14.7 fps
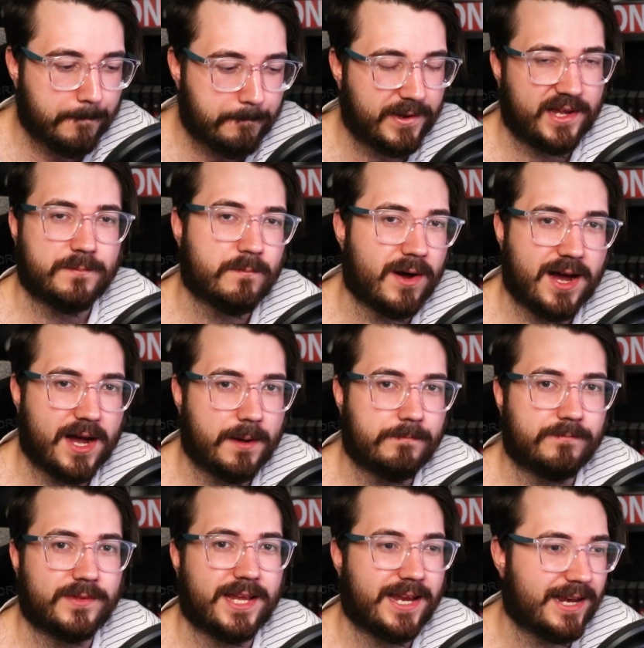Big
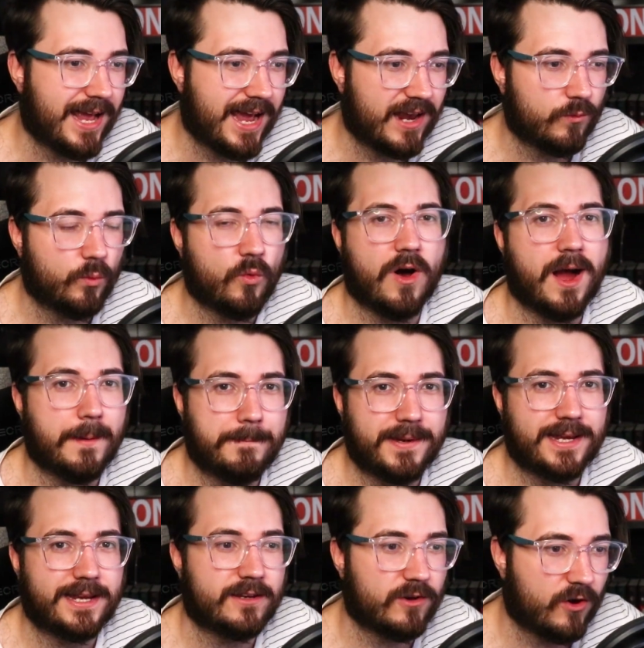Mom, it had
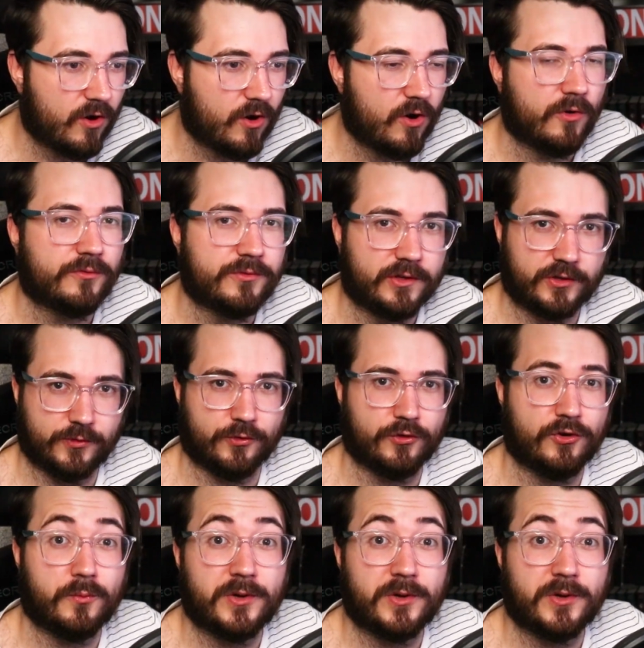Whitebeard on the crew,